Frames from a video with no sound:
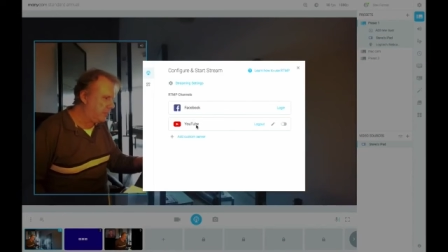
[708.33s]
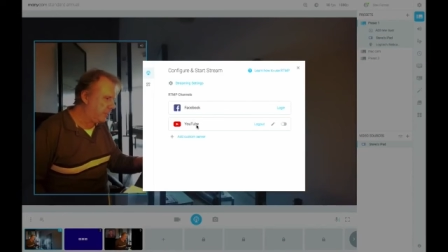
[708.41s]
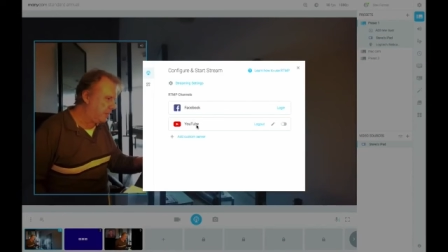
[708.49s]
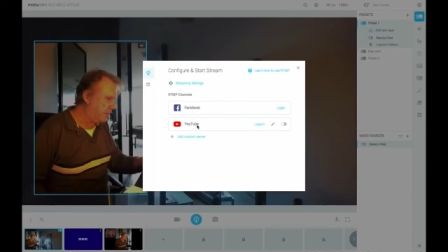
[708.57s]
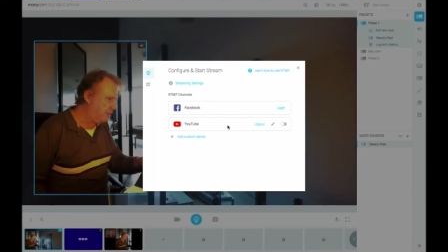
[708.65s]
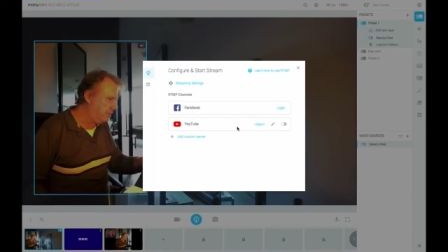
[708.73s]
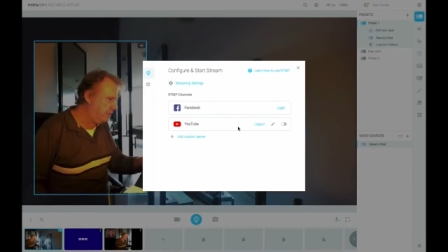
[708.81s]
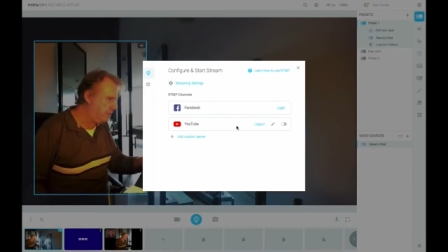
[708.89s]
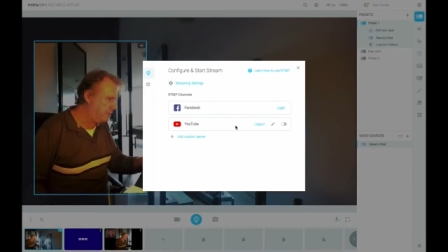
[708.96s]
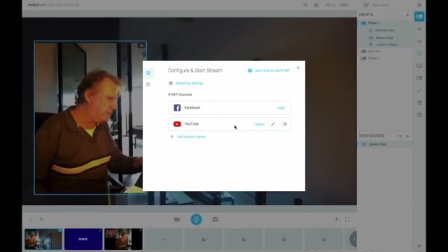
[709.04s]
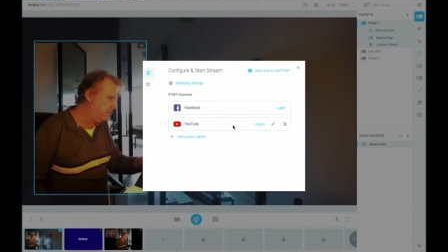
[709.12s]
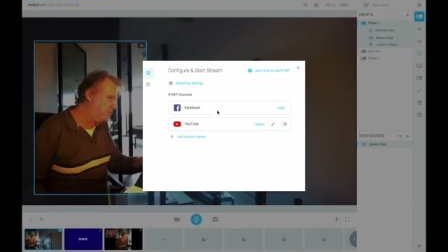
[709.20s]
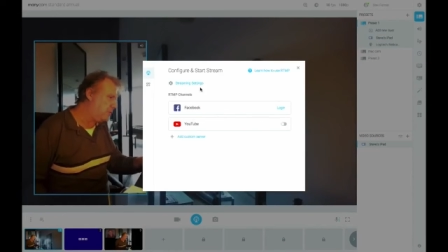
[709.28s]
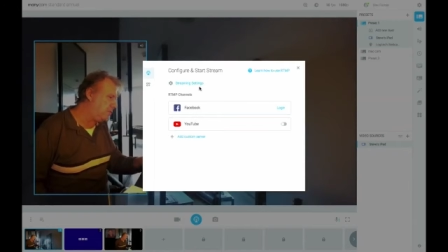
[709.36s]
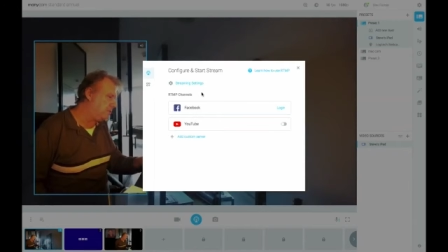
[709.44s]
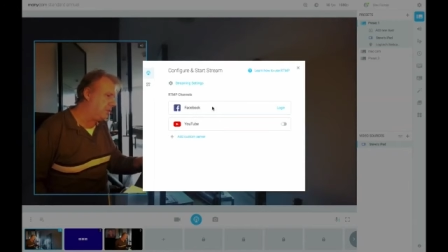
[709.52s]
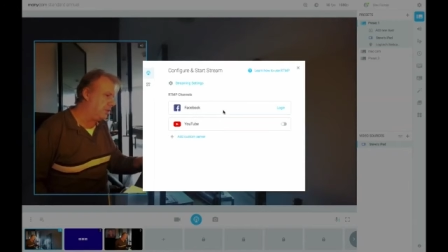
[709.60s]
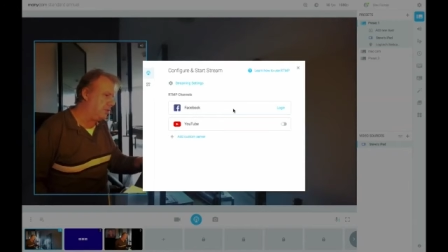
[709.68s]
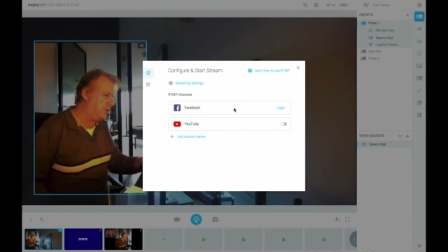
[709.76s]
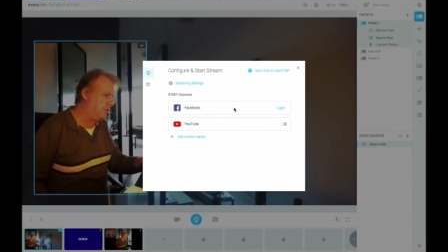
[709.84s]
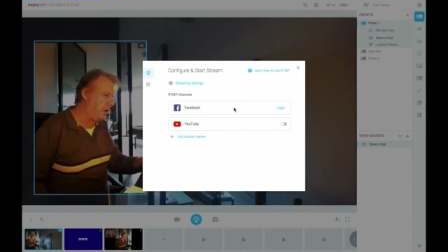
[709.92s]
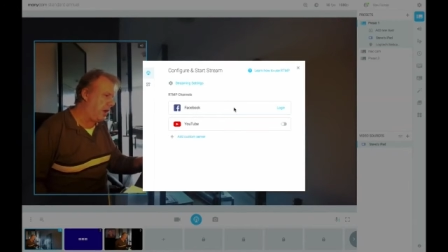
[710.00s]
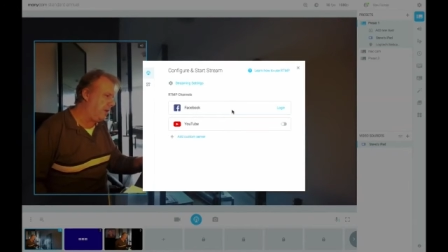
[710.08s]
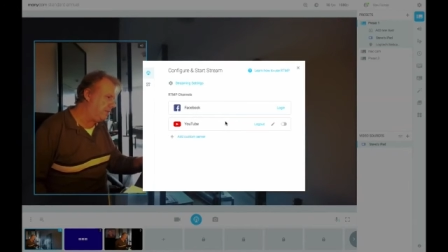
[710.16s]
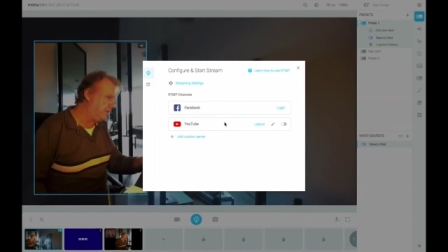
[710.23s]
So what we'll
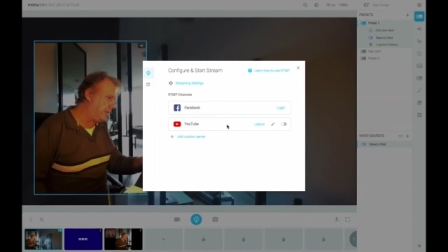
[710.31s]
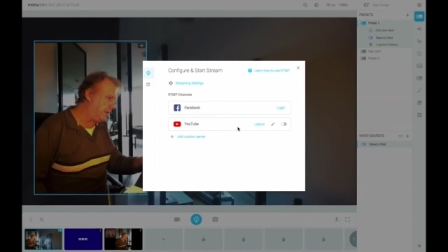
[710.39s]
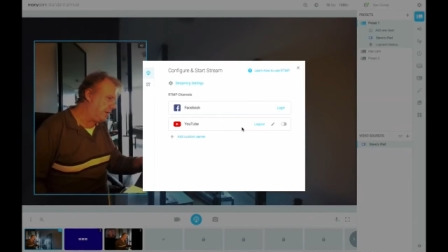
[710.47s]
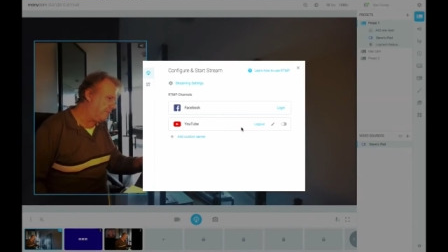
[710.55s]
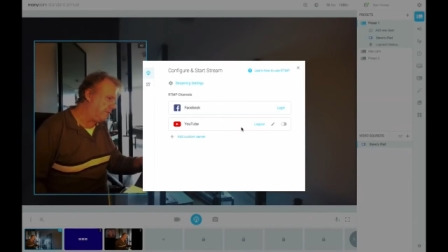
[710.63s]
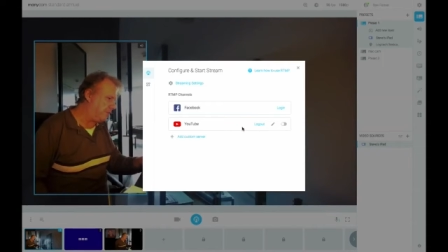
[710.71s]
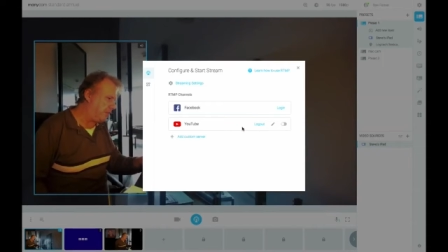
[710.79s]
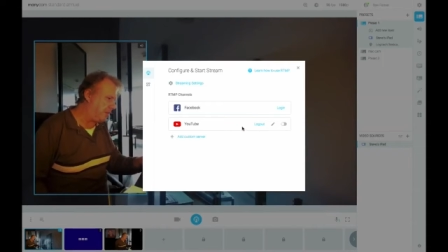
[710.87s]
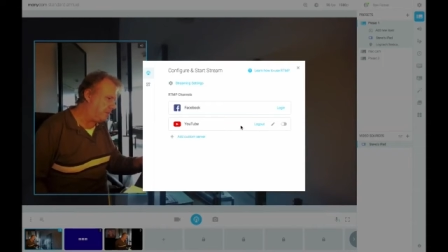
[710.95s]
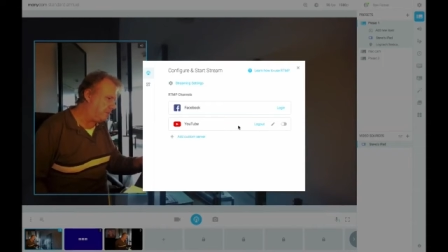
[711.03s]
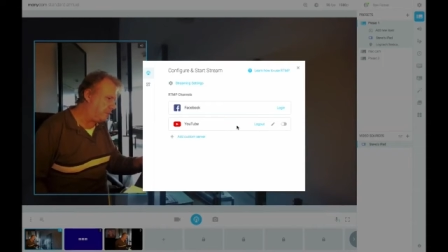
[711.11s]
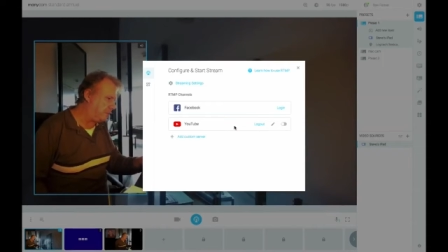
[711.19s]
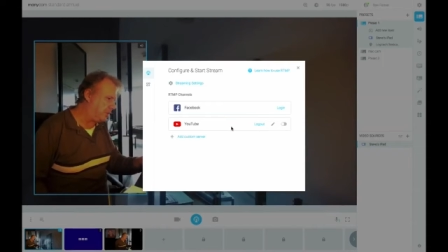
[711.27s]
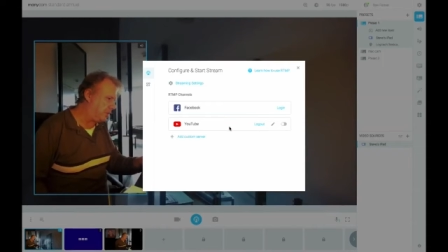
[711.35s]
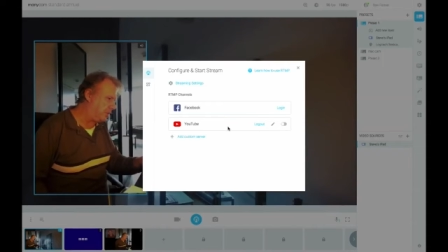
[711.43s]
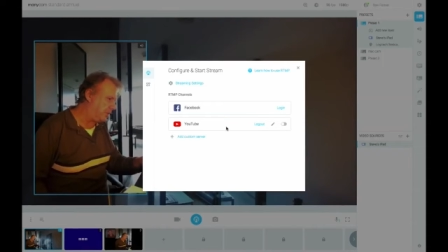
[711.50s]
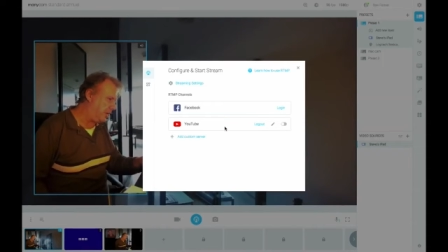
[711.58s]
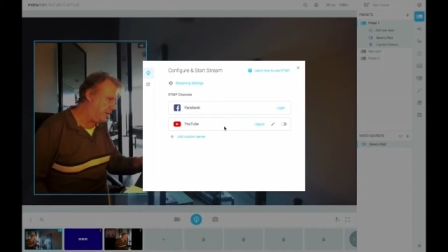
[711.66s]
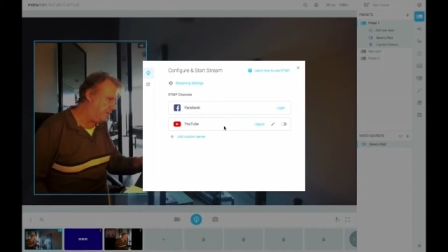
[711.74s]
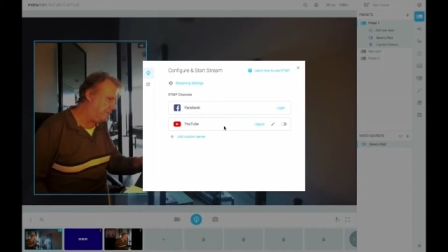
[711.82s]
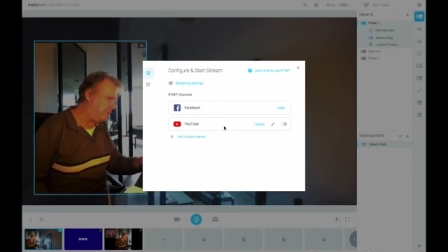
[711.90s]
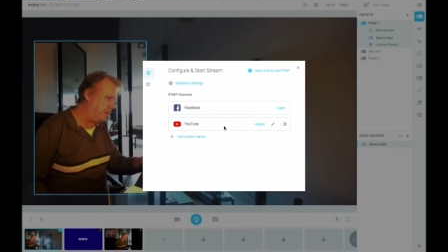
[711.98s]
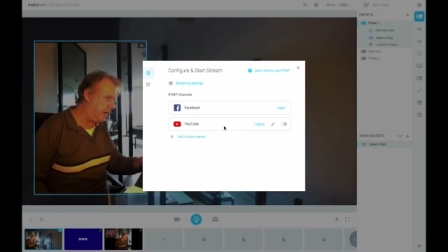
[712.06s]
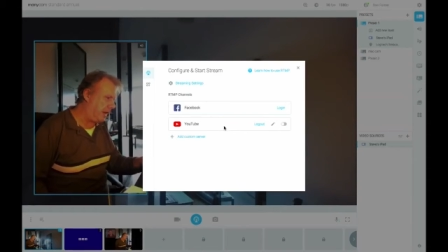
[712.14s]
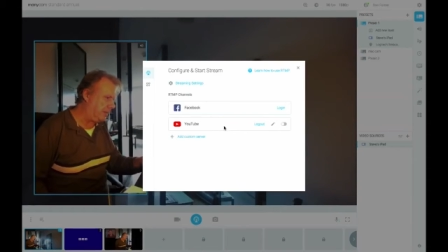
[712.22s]
do, I haven't set it up for Facebook just yet,
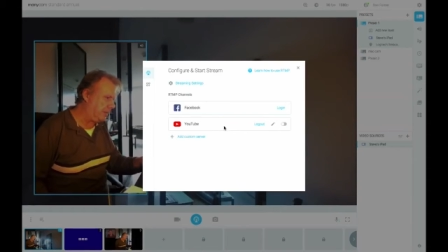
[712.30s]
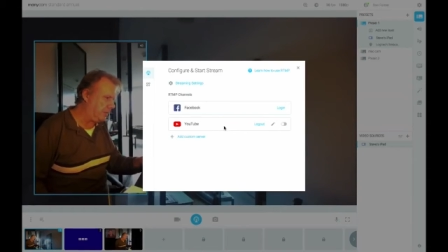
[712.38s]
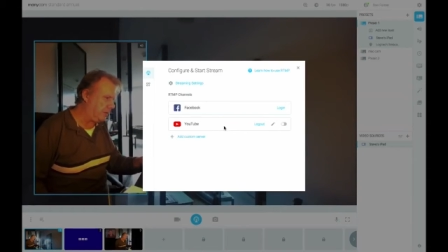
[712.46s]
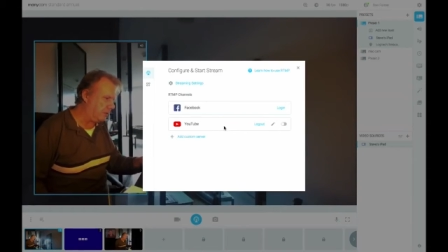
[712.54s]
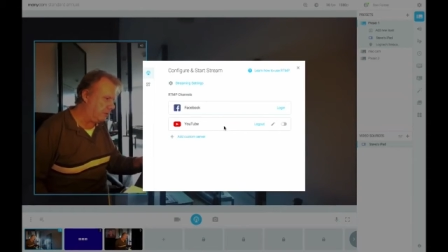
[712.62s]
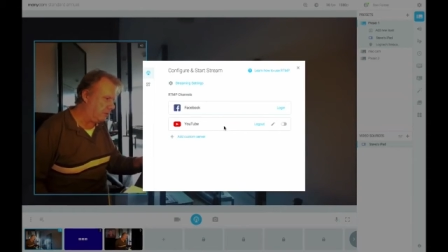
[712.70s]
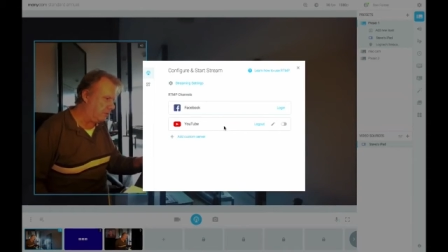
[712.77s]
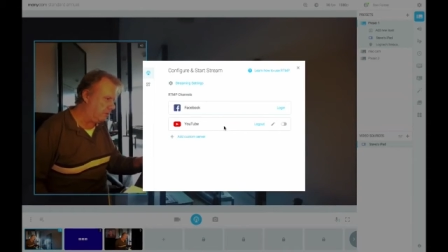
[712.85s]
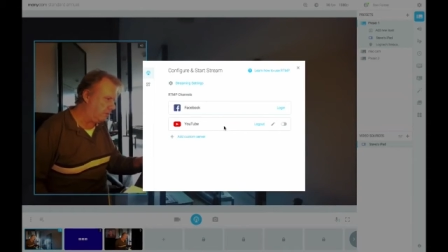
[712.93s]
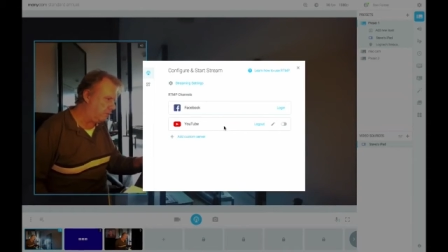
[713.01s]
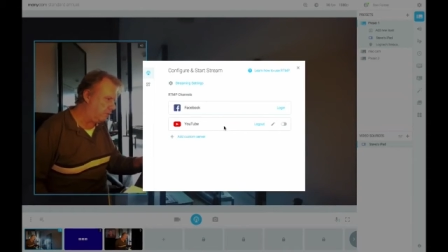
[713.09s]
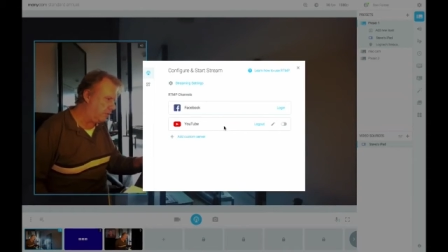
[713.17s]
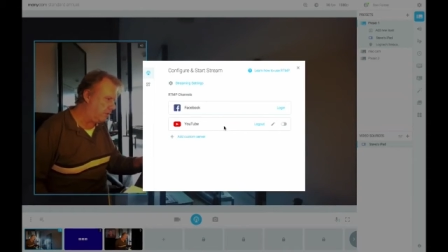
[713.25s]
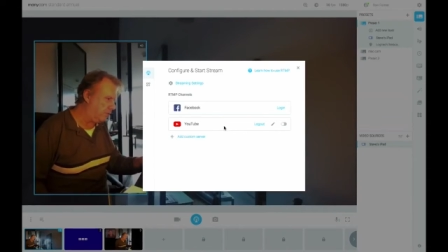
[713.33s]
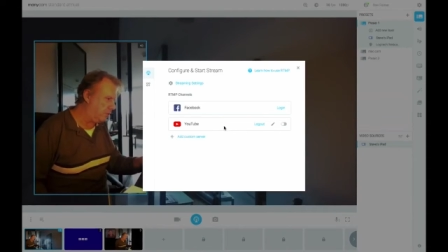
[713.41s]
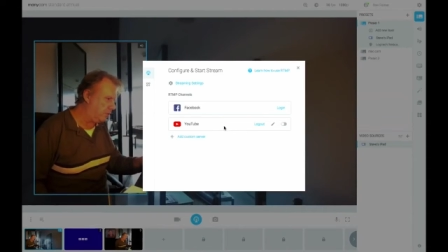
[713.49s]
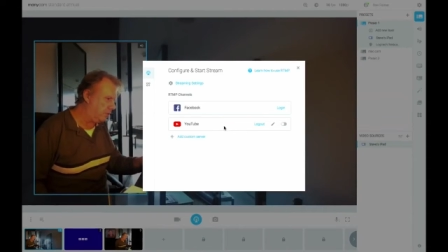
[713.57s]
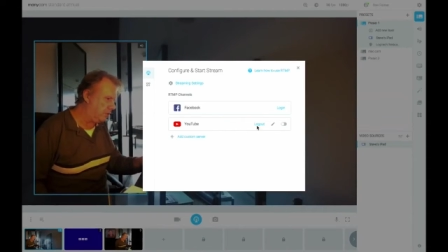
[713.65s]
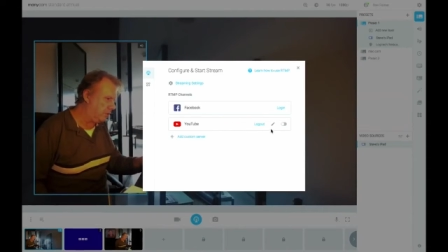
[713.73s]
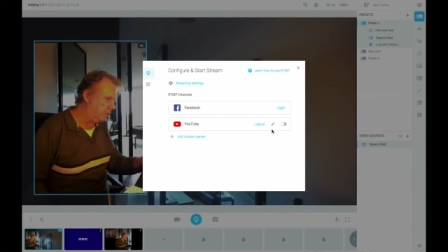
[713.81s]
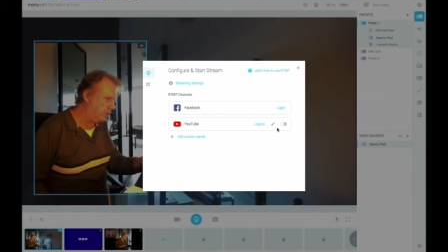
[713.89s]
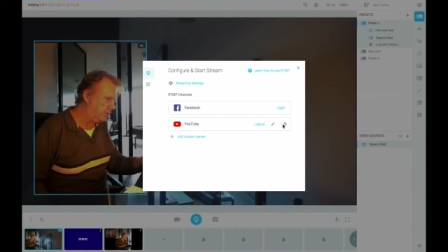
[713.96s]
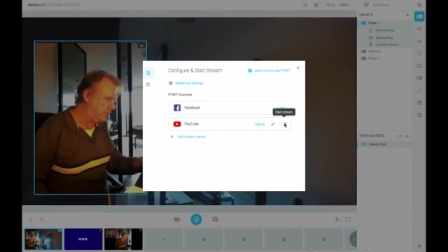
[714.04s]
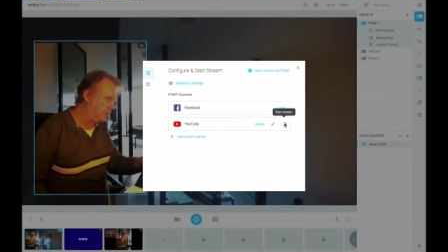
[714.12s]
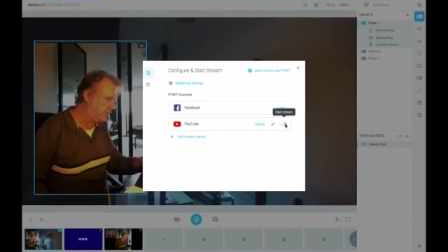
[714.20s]
but we will
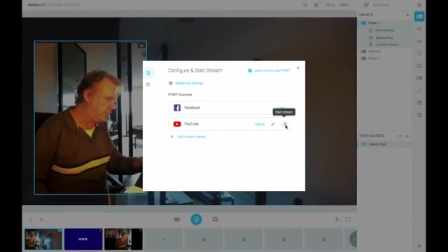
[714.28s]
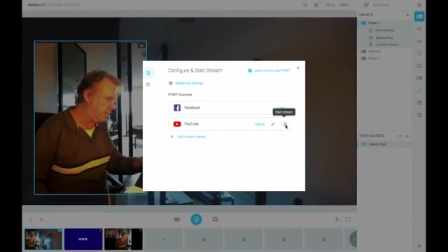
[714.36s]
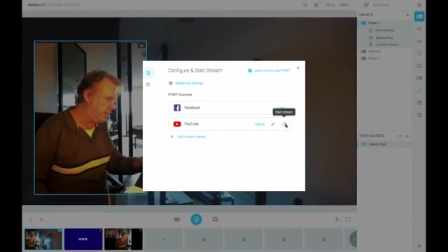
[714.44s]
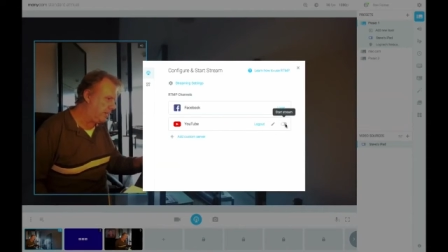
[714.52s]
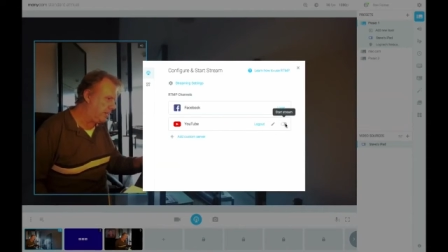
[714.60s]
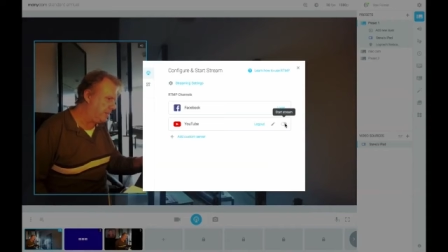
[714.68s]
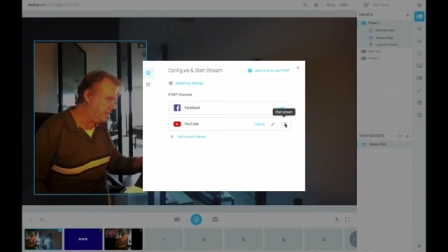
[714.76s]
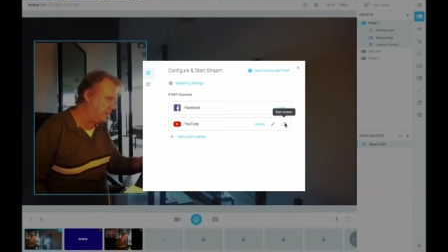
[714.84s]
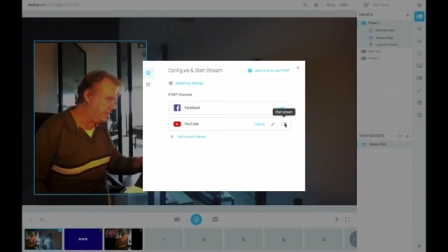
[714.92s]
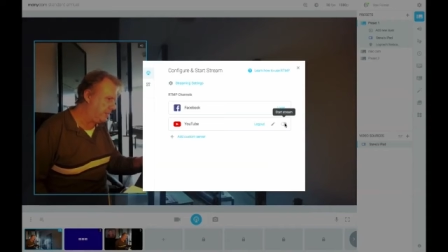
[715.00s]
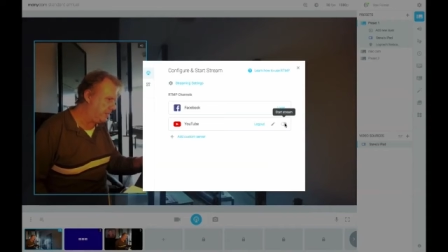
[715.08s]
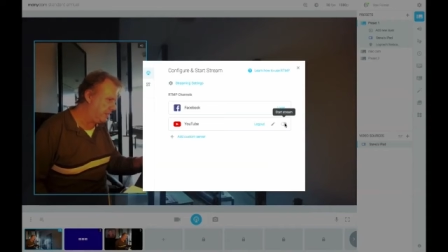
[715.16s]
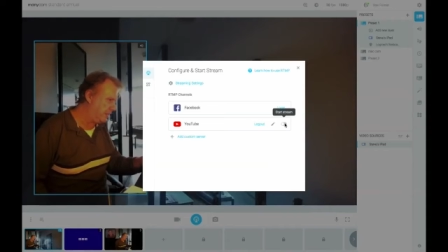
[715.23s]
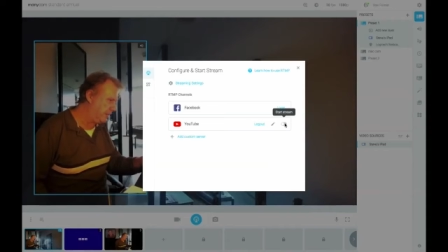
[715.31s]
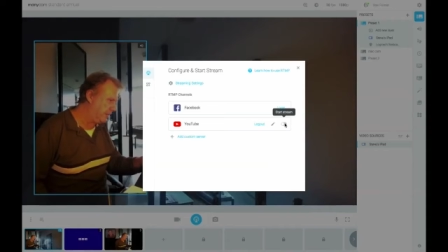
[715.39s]
start